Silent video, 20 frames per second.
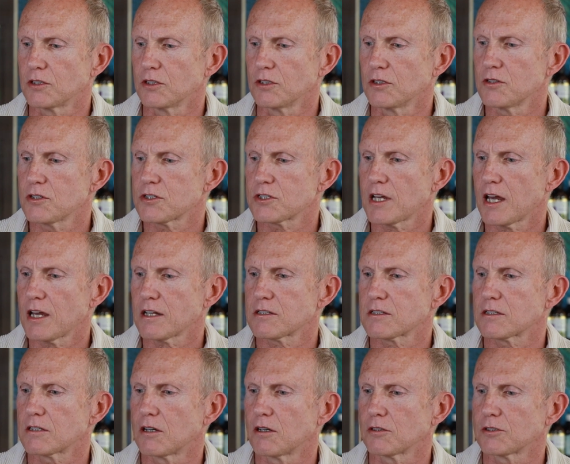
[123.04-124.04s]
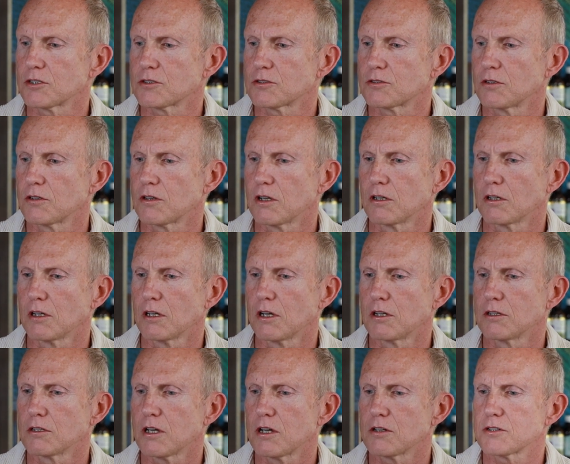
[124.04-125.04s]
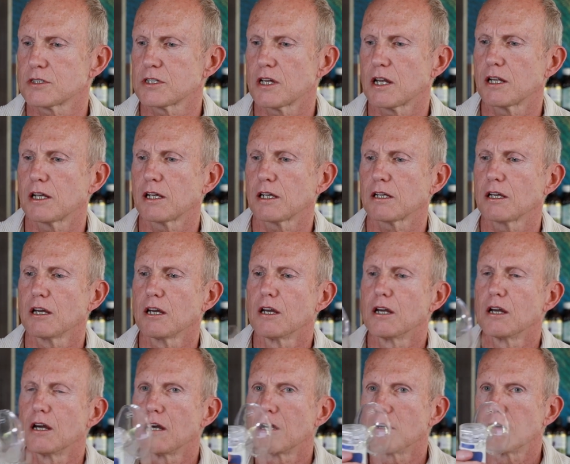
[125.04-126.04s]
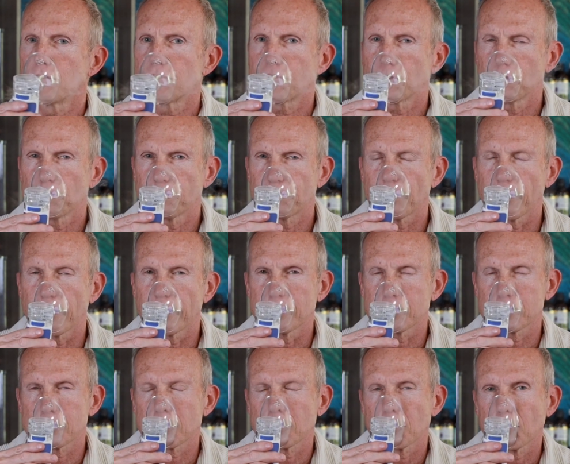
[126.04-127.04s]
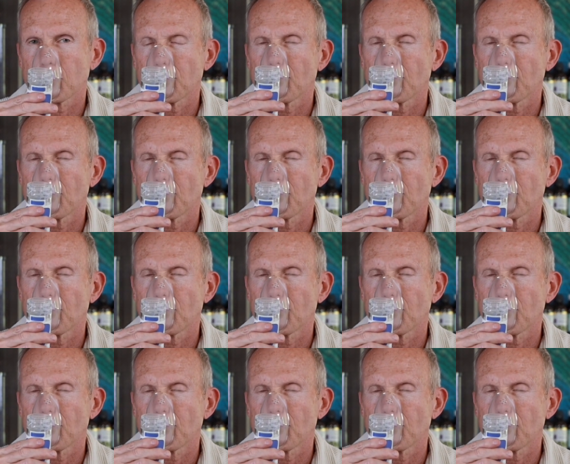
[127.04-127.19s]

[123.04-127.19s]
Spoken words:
to use that. So I'll just do the low setting, full face,